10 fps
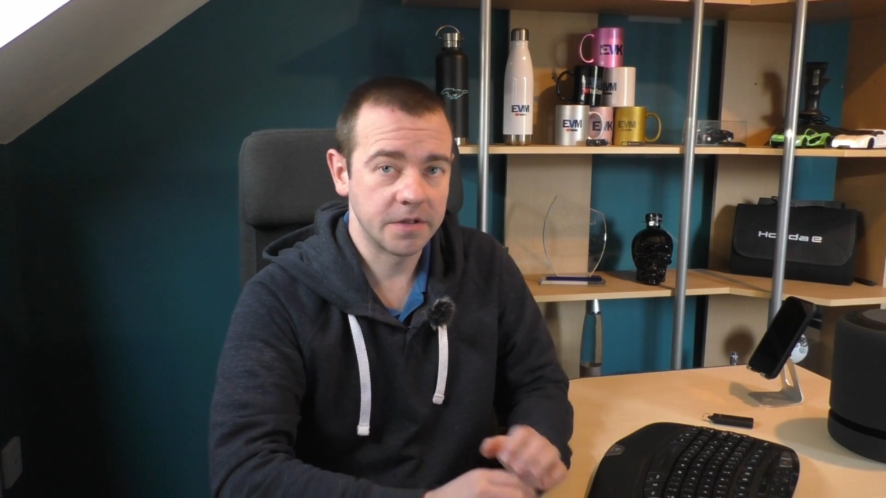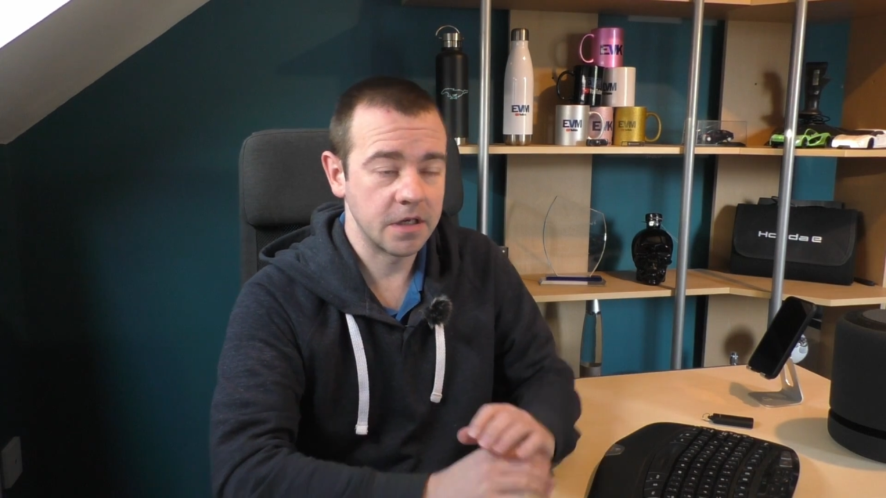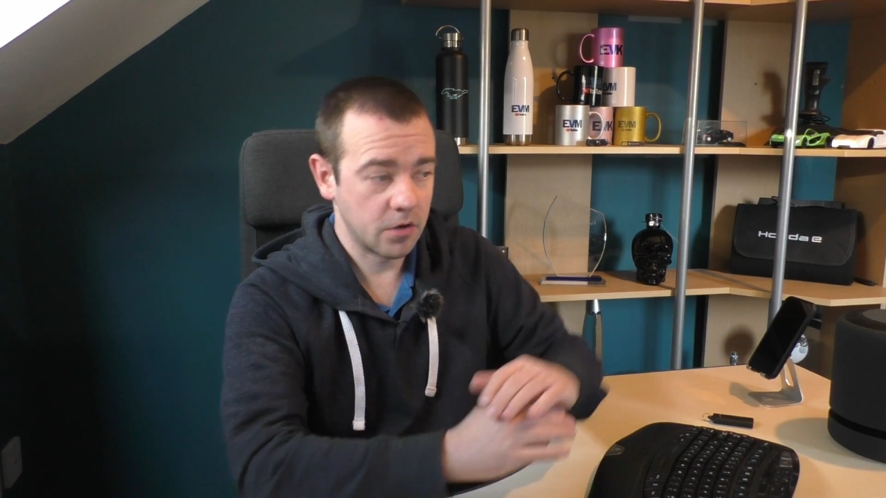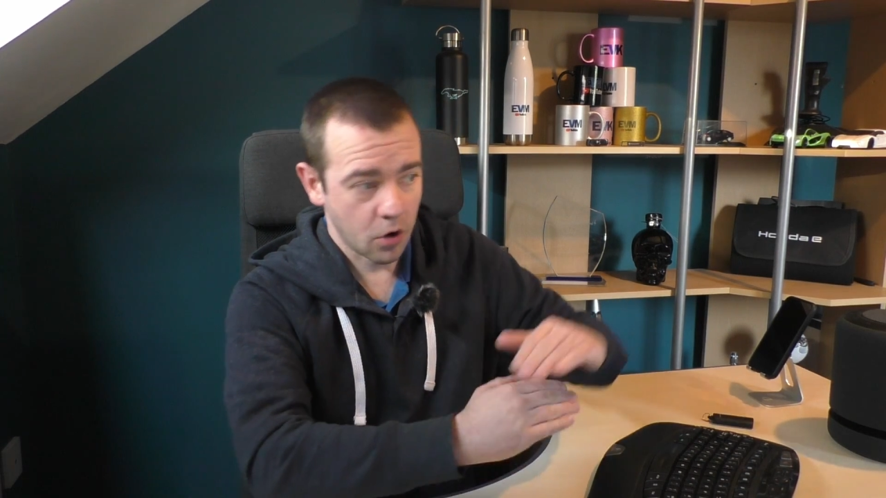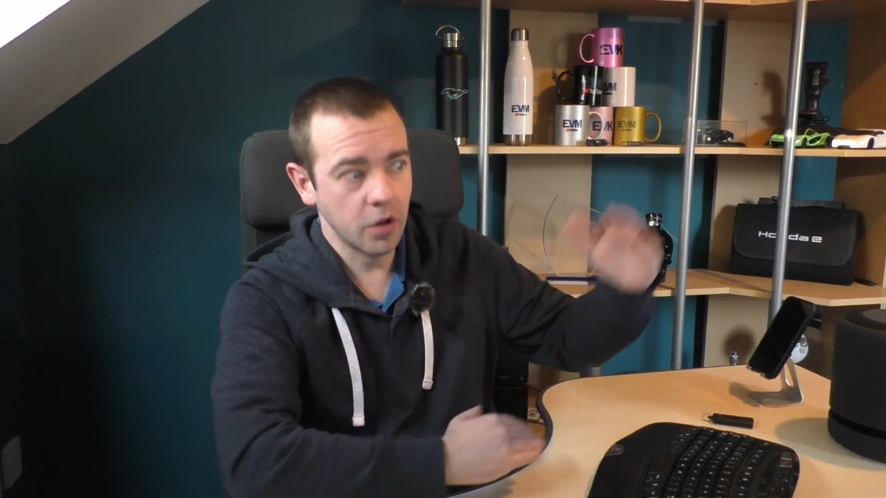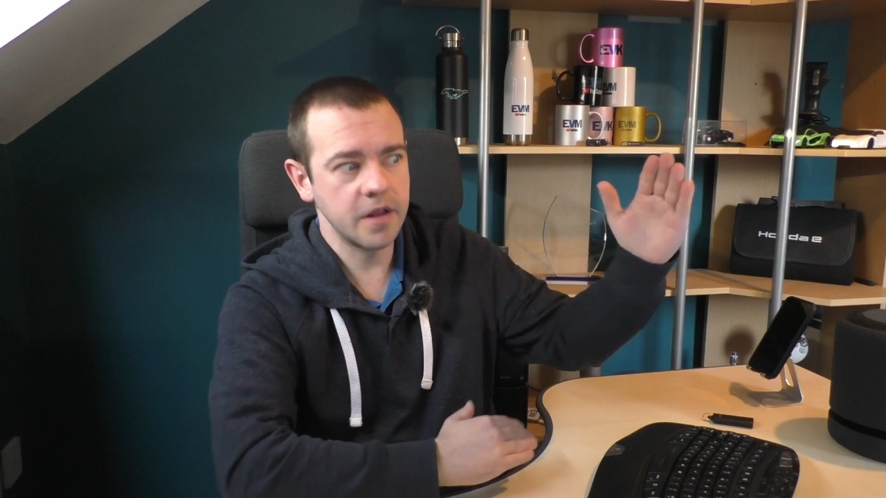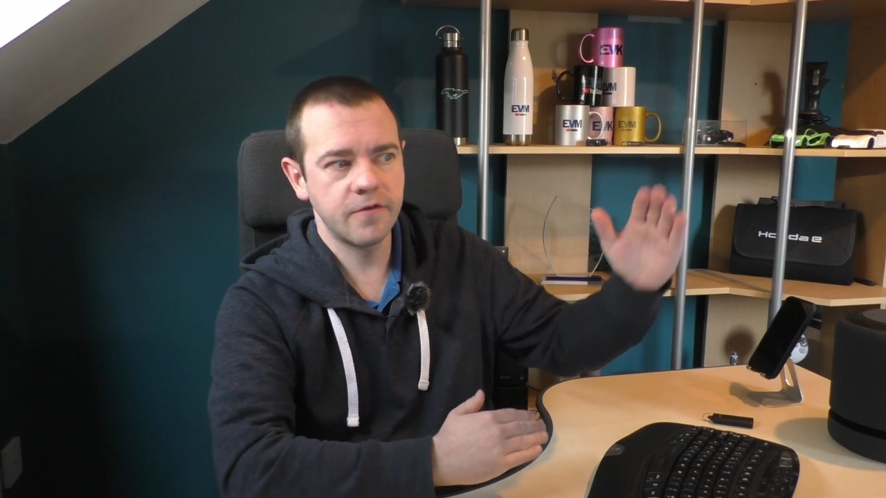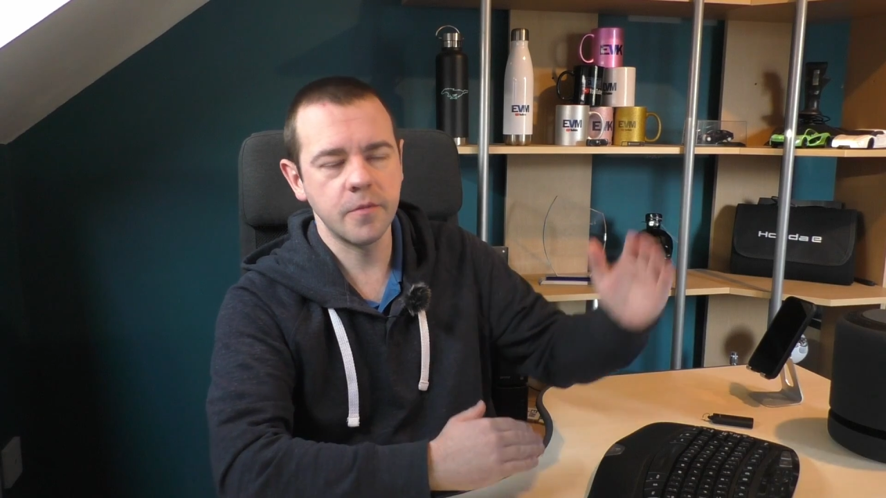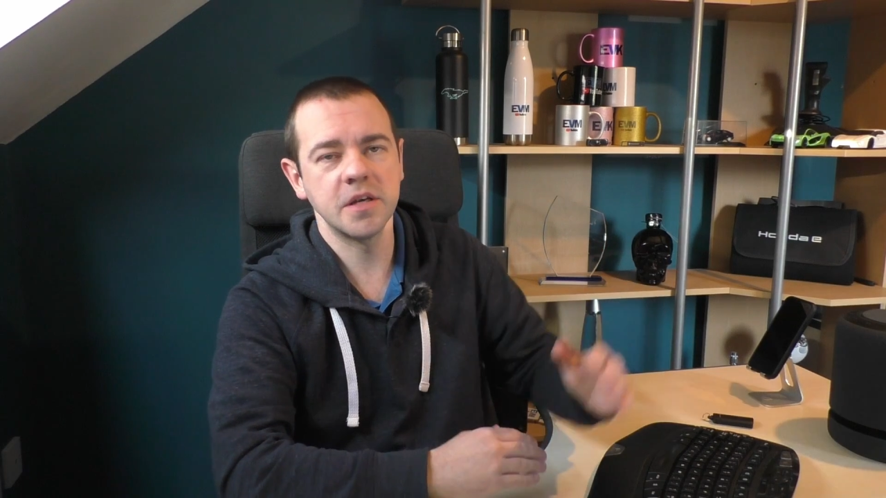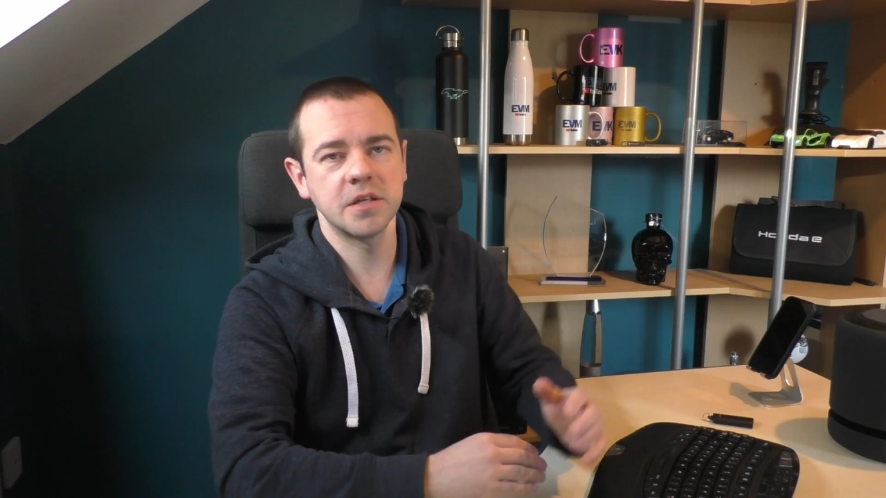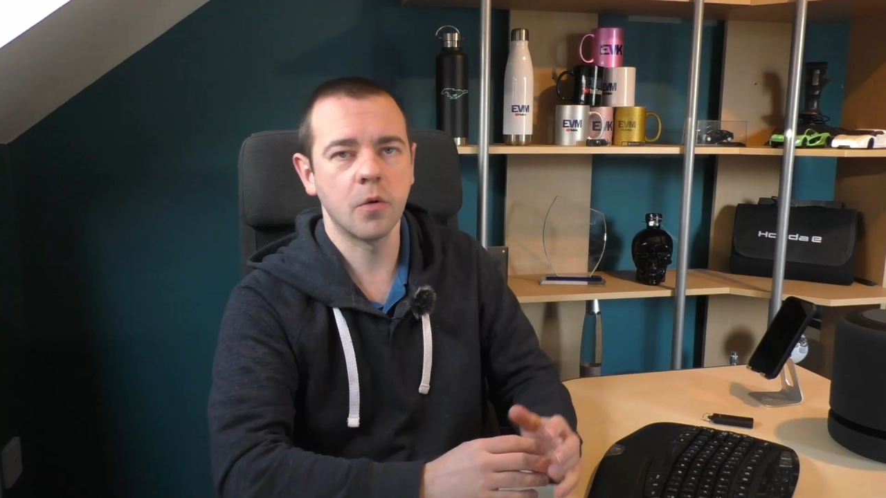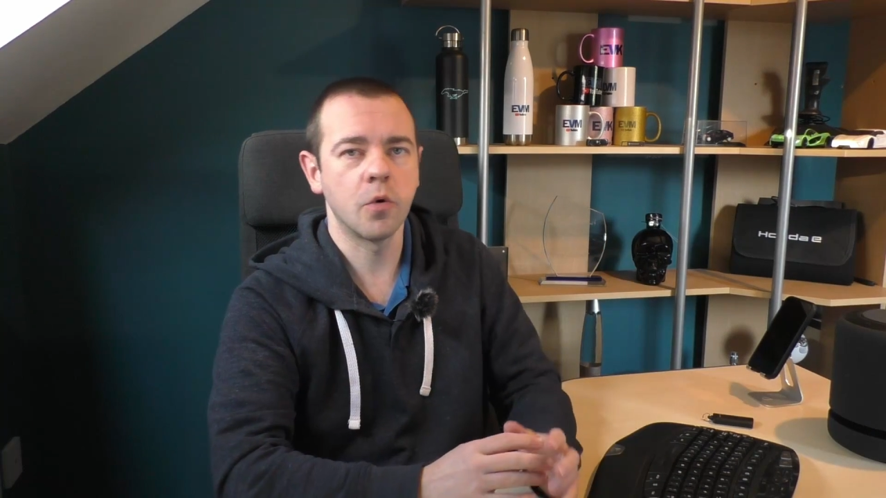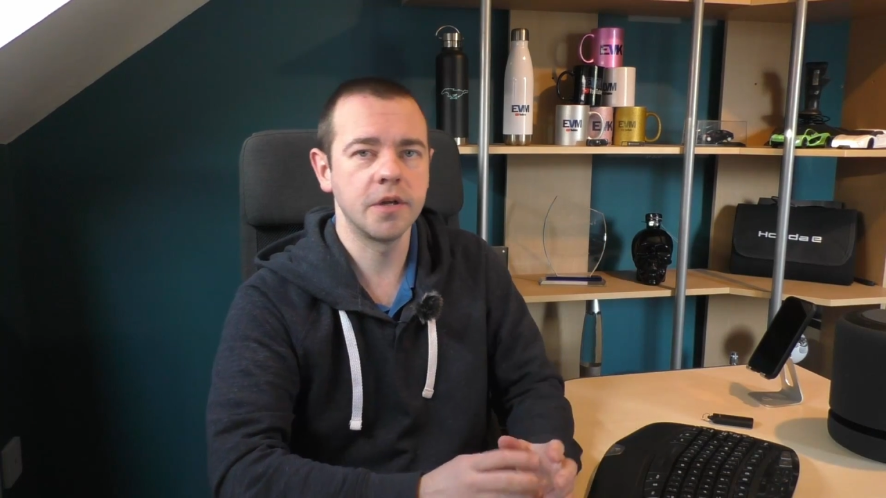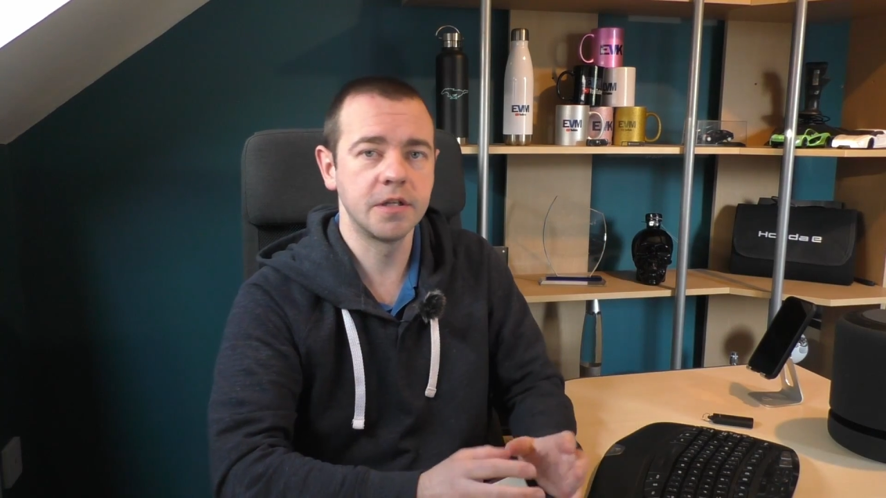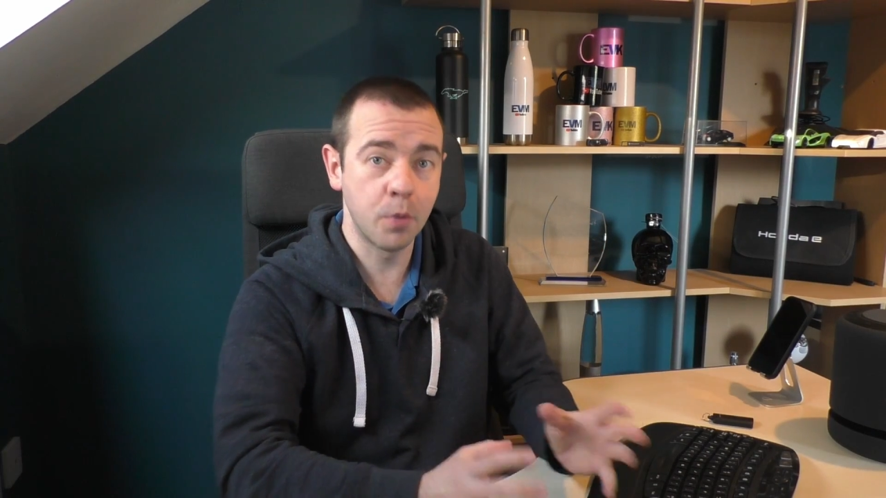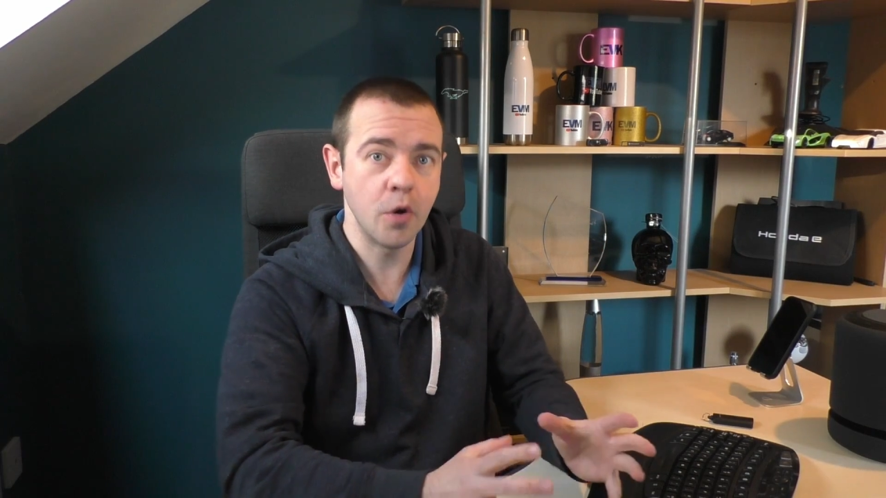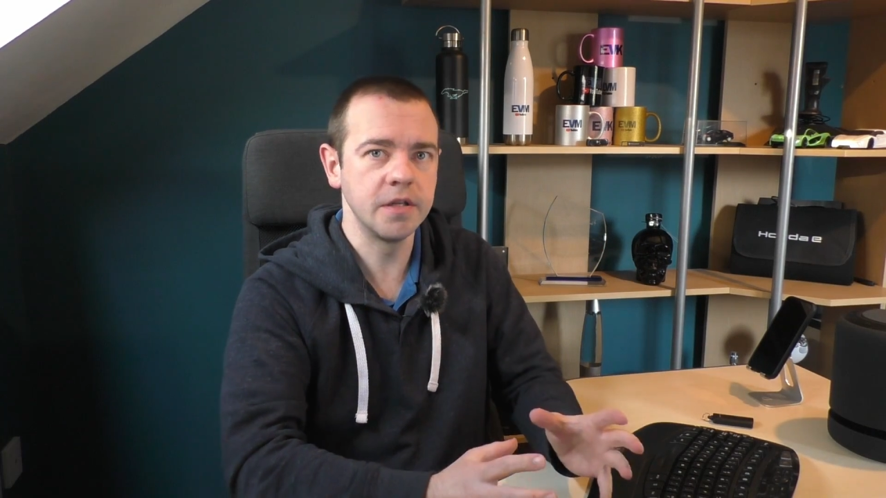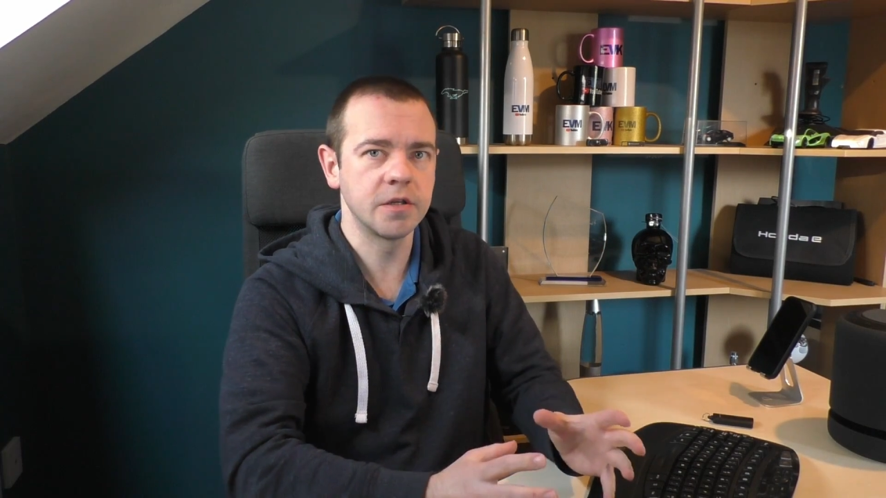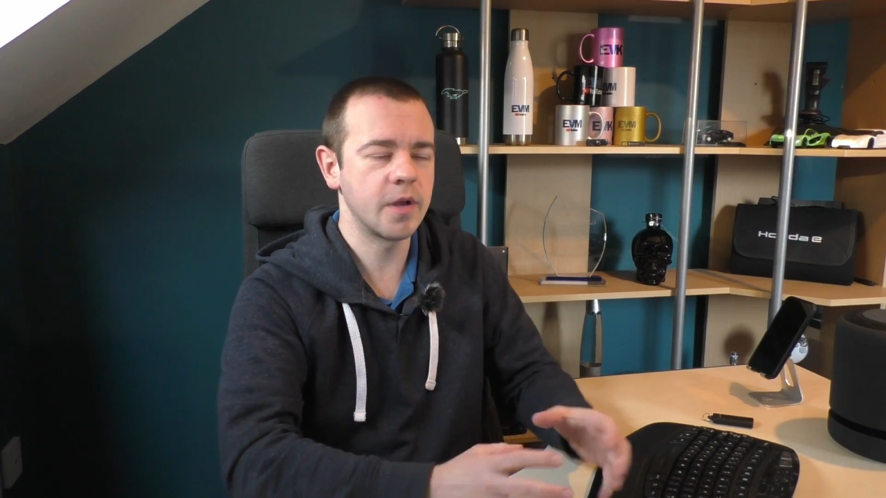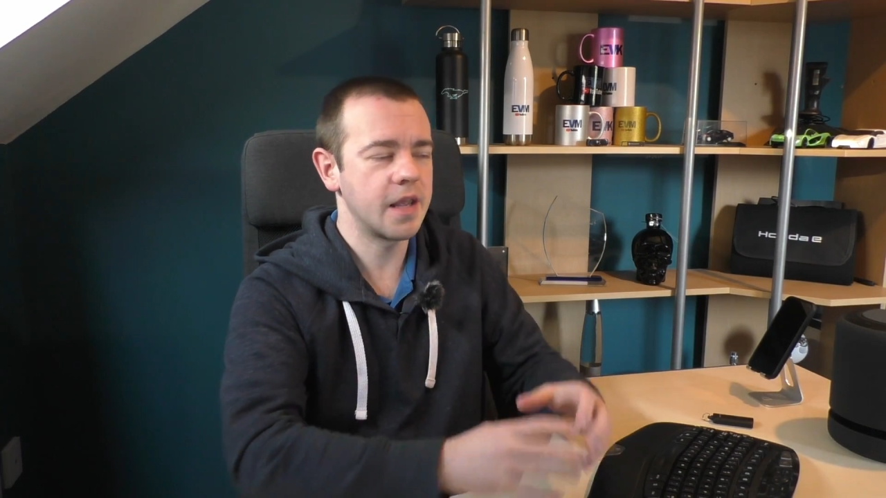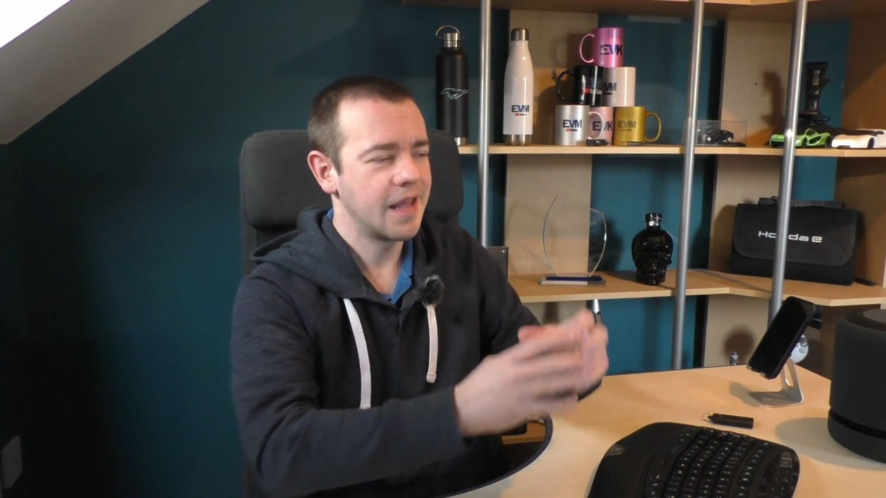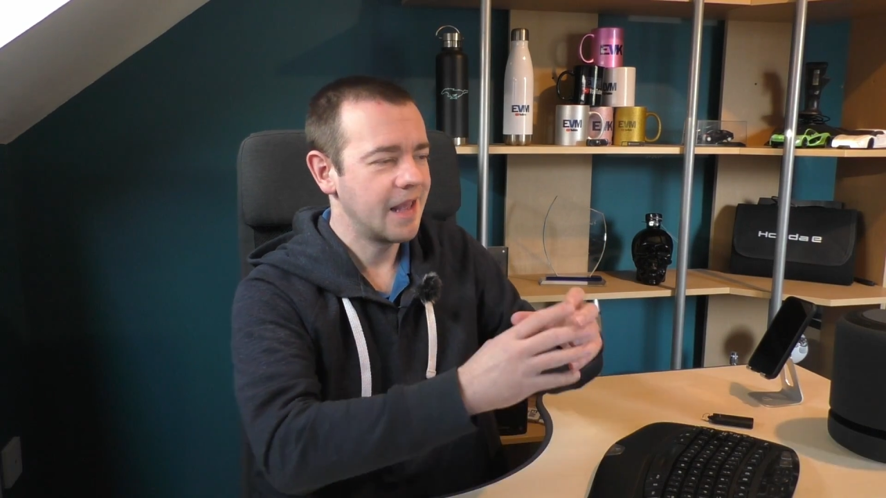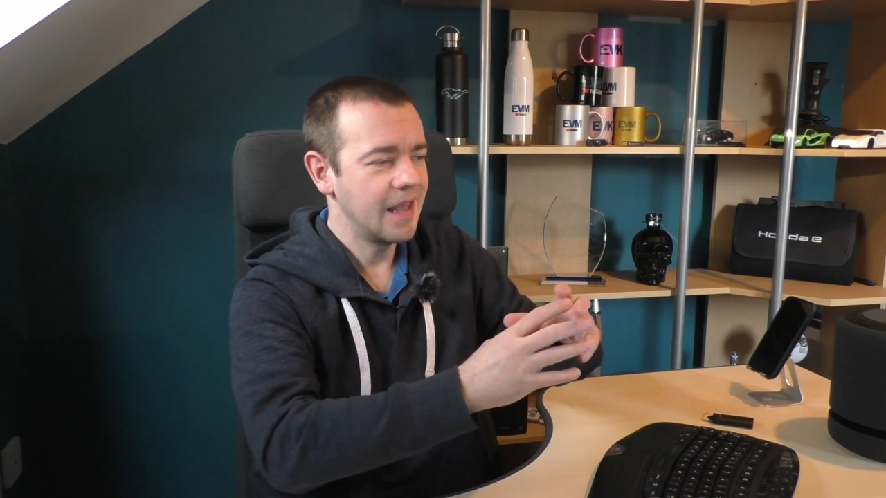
as in all the information I wanted to put into it,